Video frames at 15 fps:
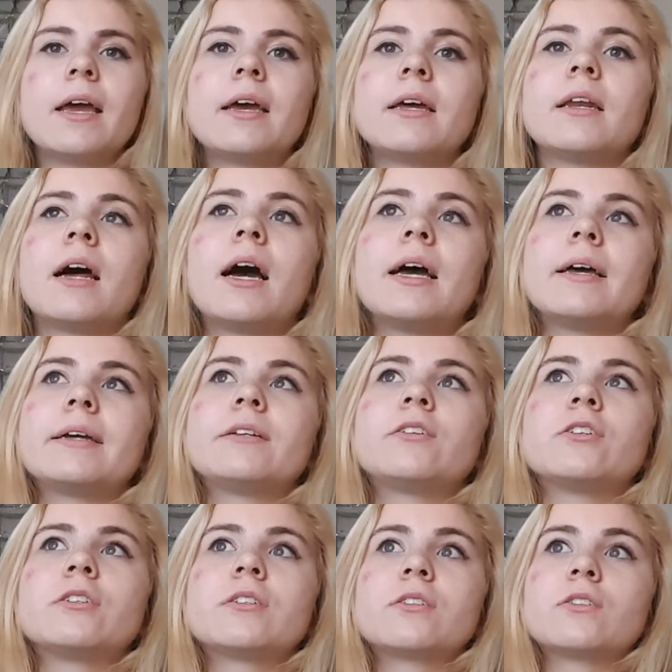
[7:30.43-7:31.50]
And I
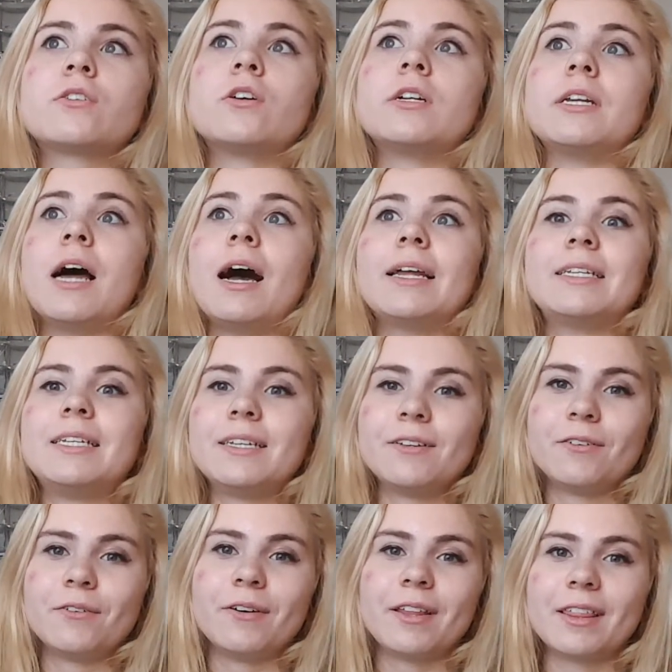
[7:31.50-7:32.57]
just could not
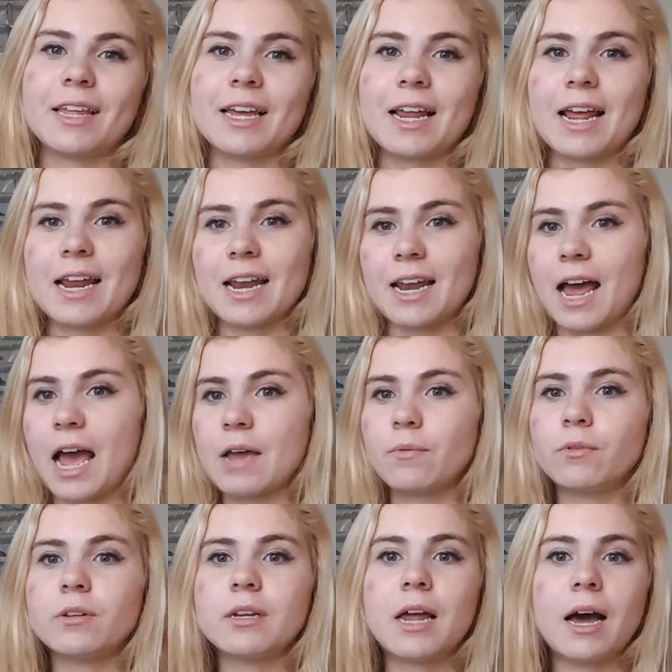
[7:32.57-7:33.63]
deal with it. And I
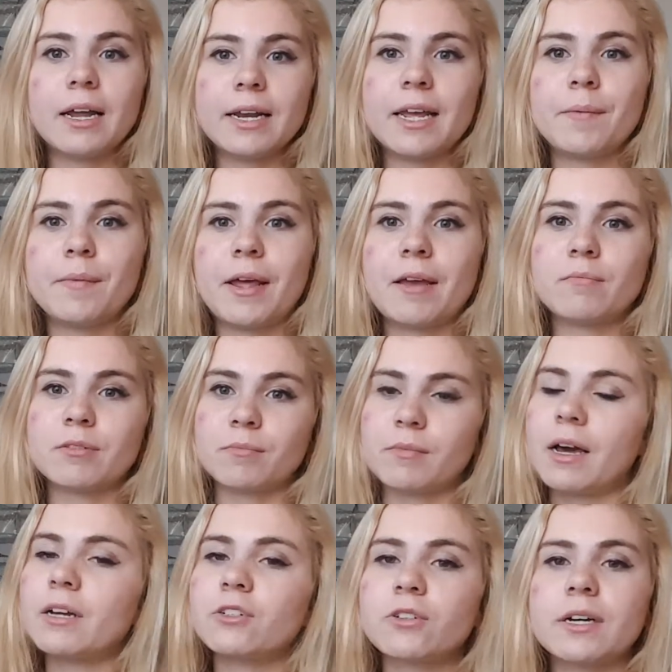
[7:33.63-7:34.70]
will not name names. I'm
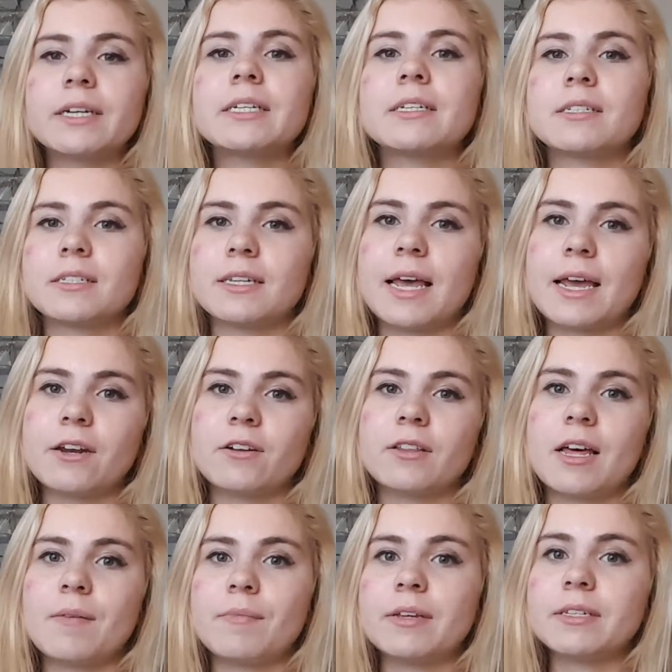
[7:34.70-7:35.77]
not trying to slander
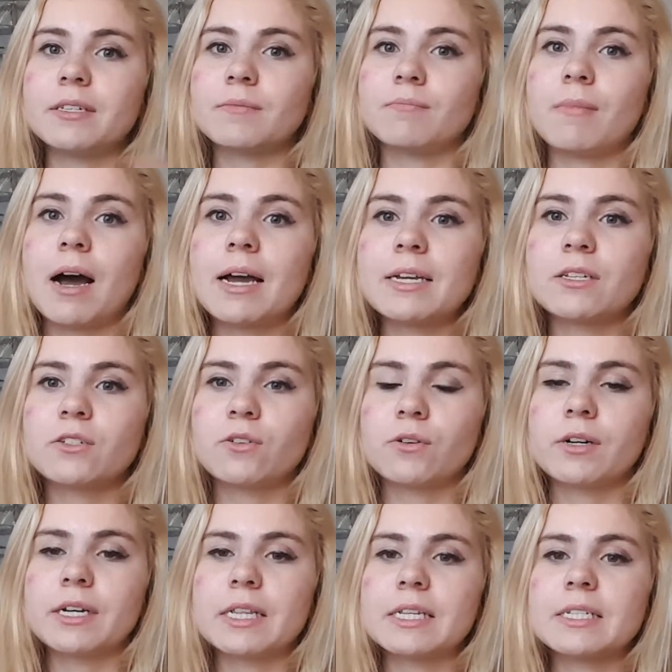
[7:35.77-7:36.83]
them. This is my
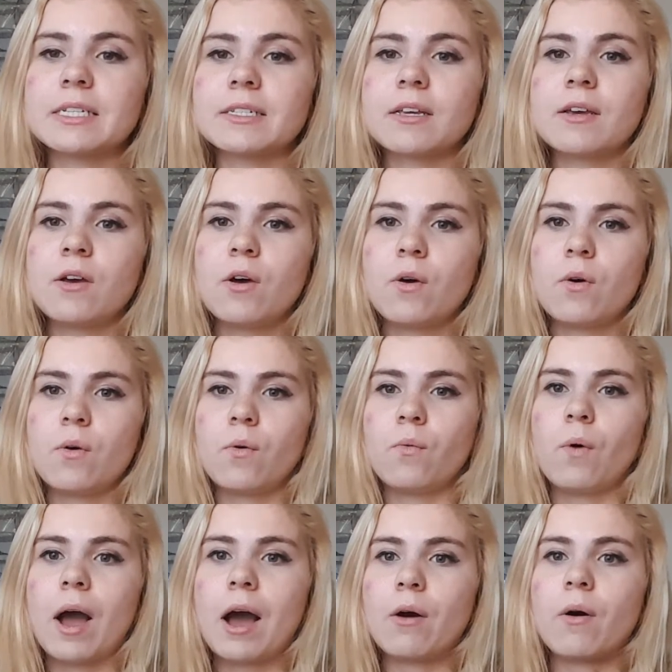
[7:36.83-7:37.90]
story. This is
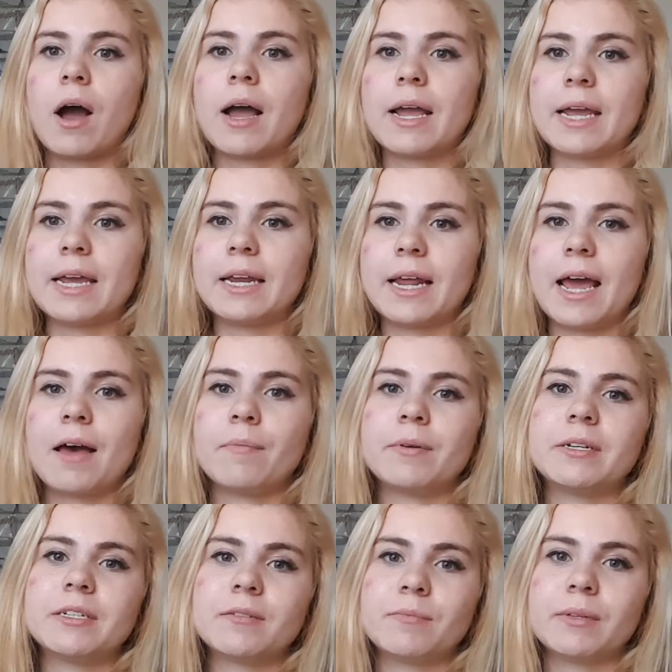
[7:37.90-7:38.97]
how it
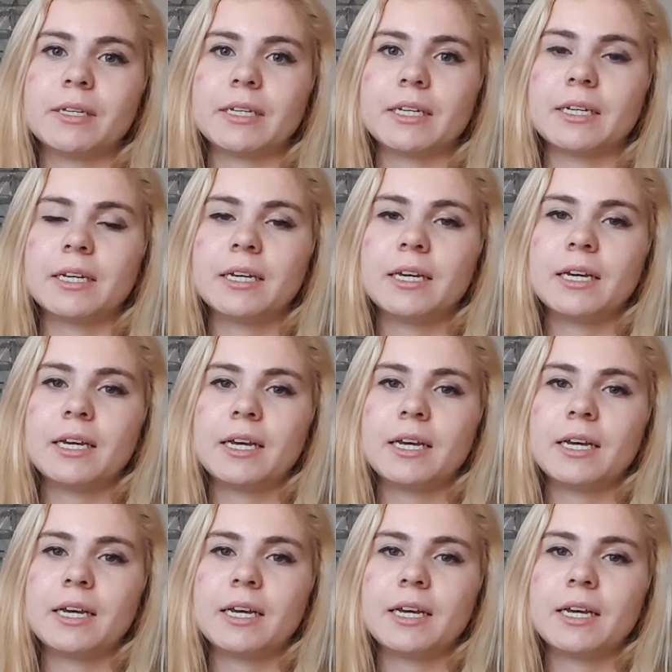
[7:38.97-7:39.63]
happened to me.